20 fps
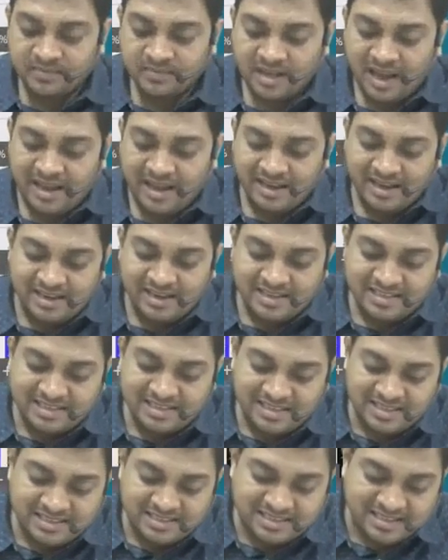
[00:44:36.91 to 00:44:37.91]
I can
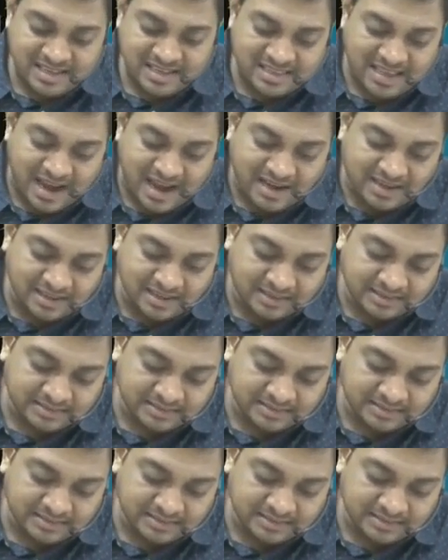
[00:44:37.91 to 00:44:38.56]
easily say that,